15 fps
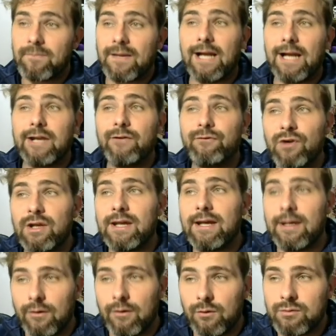and he fully
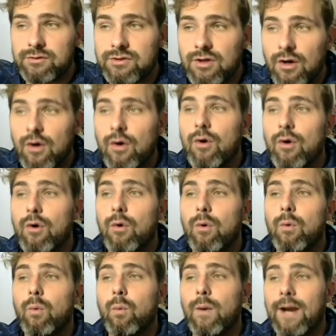heals
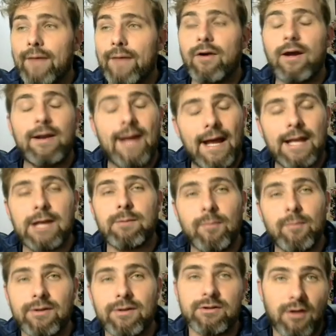whenever an enemy
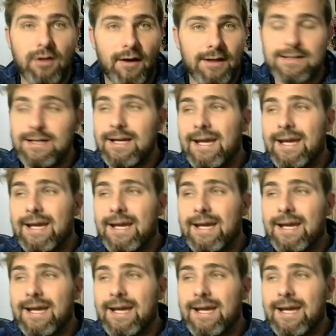minion dies.